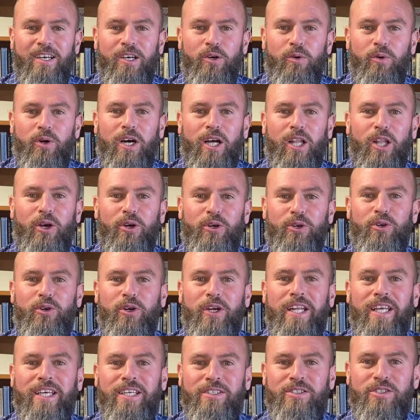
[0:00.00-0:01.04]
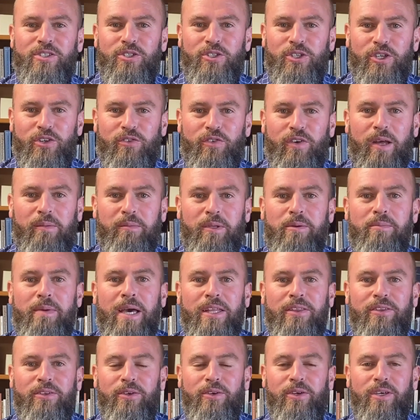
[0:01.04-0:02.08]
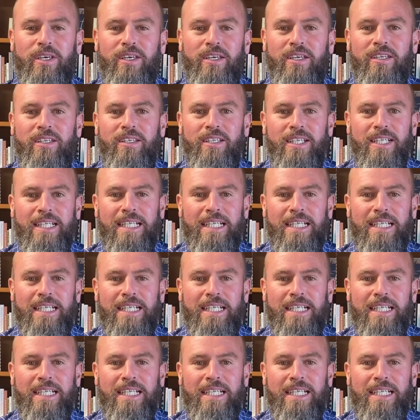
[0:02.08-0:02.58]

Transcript: Well, hello, greetings, church family. Matthew here.